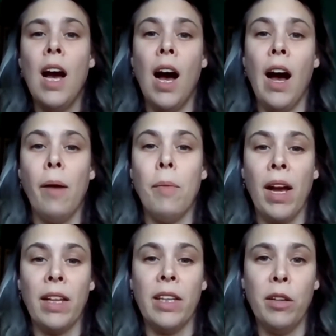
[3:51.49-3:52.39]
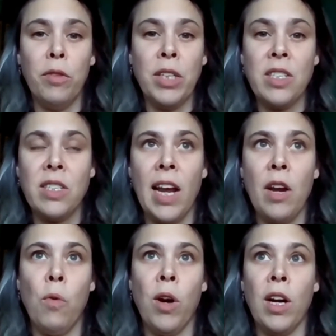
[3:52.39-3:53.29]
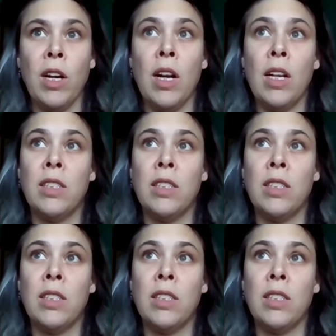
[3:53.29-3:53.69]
I live in a state where